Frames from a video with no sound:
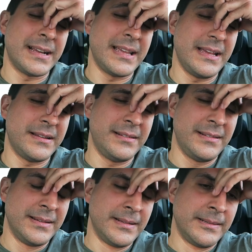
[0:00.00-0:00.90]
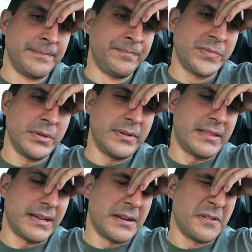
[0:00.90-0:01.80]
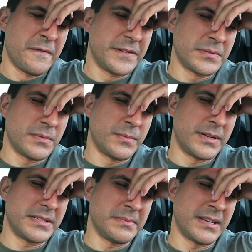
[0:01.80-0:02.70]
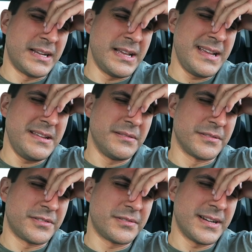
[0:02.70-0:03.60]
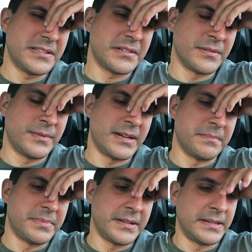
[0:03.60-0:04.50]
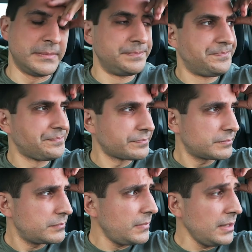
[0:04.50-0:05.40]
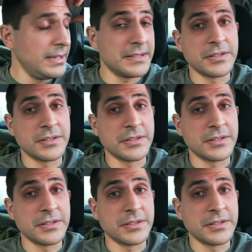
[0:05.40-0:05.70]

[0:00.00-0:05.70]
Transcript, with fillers: I can't. do anything. I don't know if it's what something I ate or stress or what, but um, yeah.